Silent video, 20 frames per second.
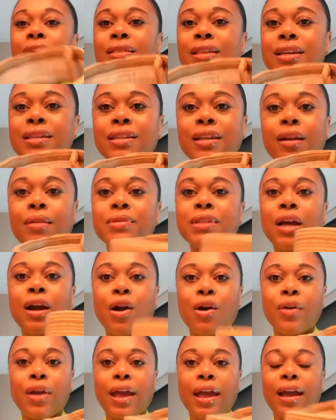this and I was
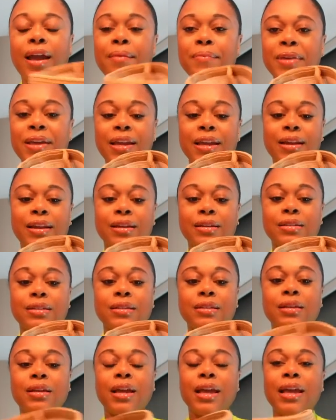like, okay, I'm getting
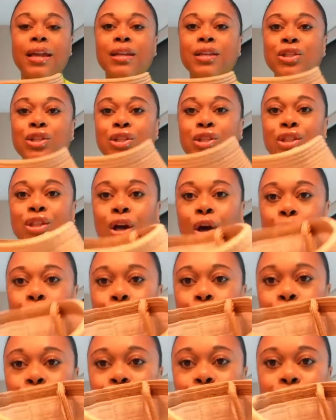this. And it's
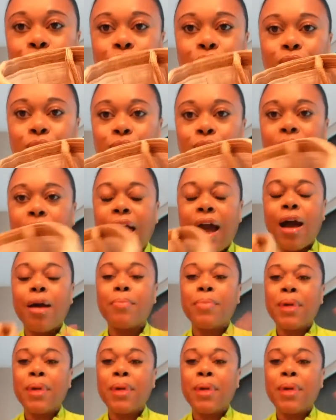so cute. I'll